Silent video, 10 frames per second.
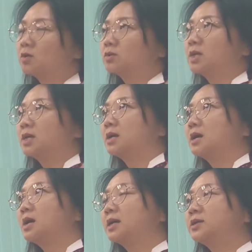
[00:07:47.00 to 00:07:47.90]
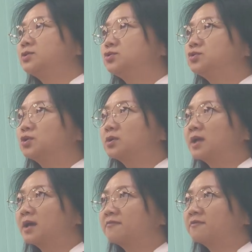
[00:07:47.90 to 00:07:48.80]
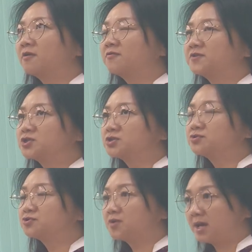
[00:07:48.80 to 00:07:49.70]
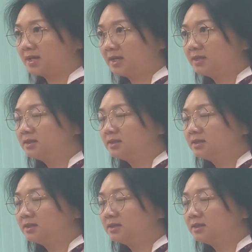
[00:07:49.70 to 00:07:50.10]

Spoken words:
Okay, I do not have official training